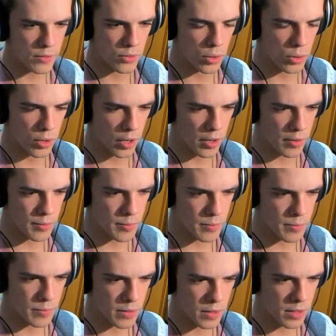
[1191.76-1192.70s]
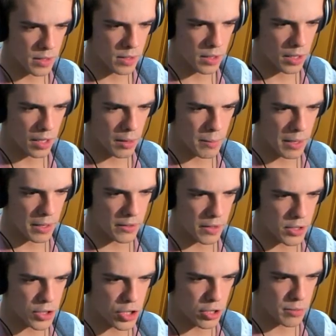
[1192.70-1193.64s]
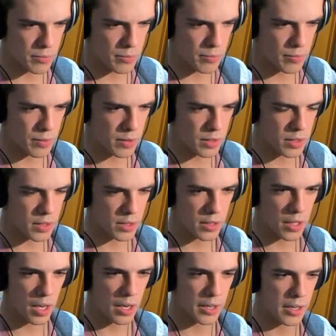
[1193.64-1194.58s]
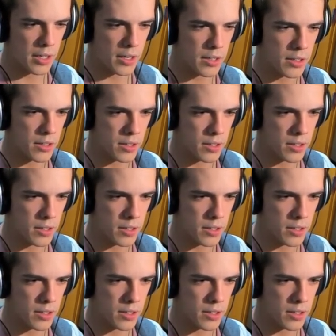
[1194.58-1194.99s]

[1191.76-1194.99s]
Okay. Can I make that jump? I can.